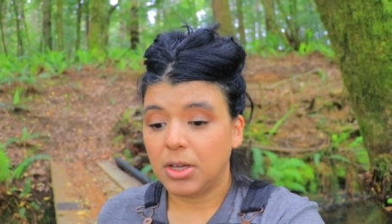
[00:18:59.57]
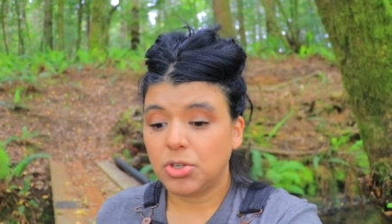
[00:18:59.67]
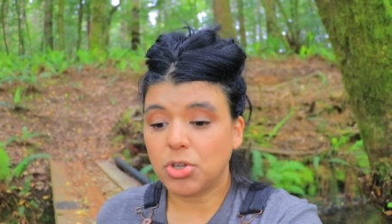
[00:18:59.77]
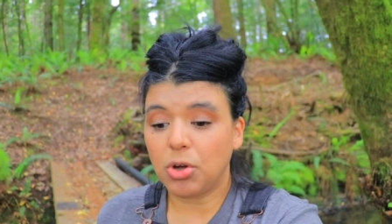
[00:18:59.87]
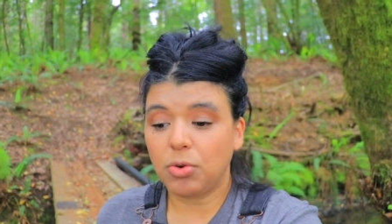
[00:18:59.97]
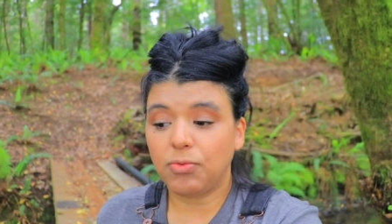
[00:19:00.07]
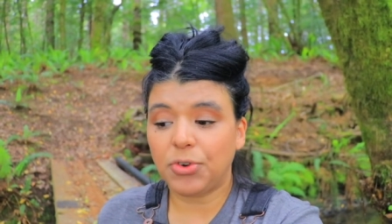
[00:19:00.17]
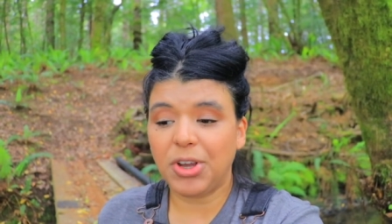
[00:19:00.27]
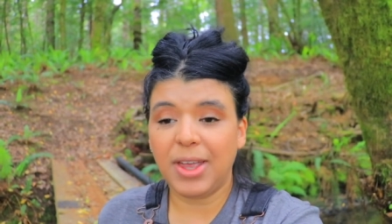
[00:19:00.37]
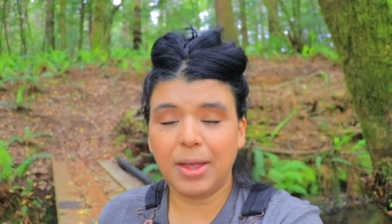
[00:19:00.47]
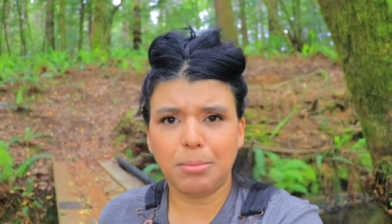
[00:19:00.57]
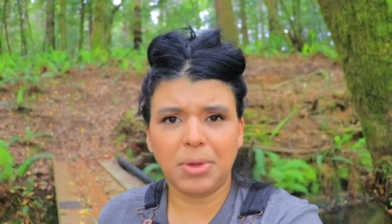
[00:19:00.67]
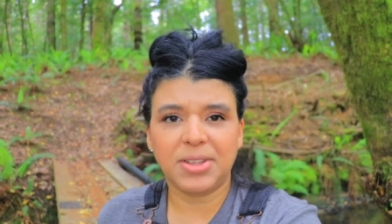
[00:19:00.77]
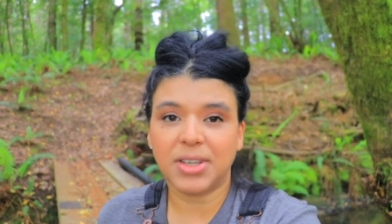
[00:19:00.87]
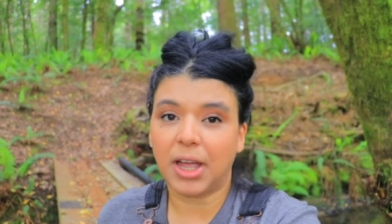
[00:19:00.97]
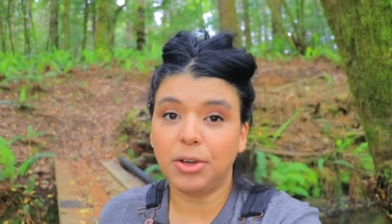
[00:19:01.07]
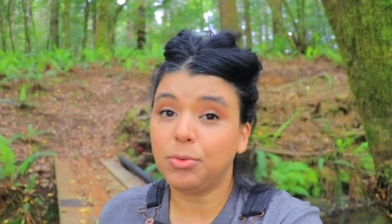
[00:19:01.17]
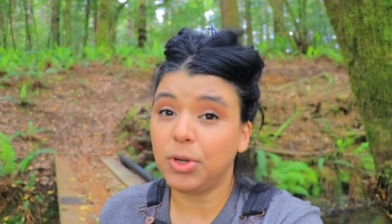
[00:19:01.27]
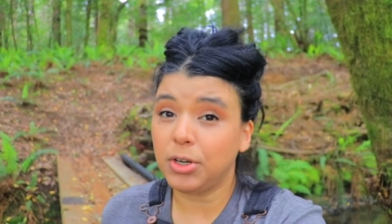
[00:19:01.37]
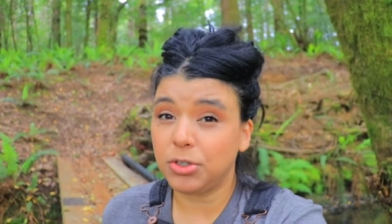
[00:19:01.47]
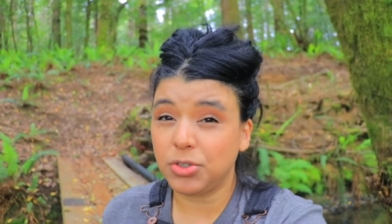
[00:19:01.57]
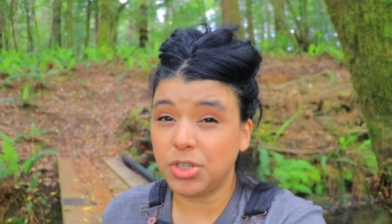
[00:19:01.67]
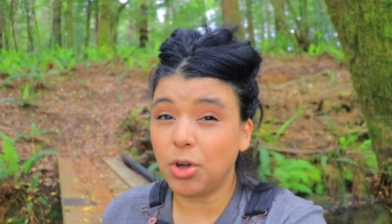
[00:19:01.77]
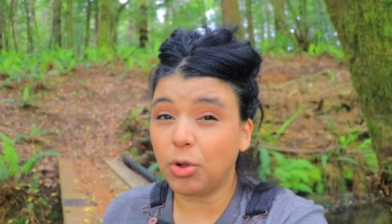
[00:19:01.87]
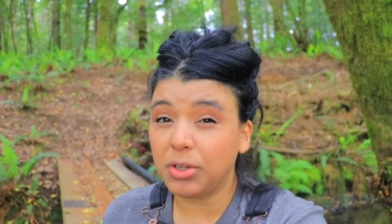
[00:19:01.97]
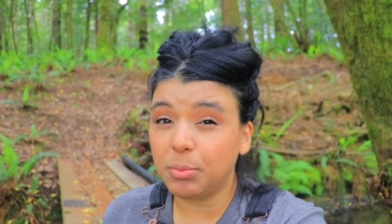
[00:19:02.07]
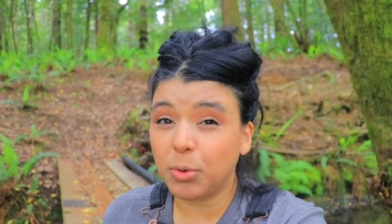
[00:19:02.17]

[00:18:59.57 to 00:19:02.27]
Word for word: So for him, it's kind of weird to see all the